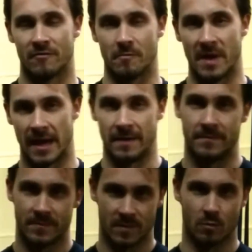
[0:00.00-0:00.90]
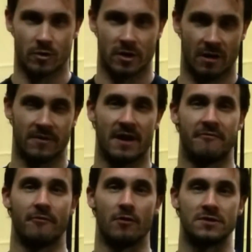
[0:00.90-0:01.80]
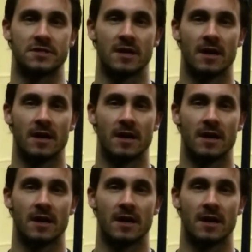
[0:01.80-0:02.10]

For men, we're going to cover that first.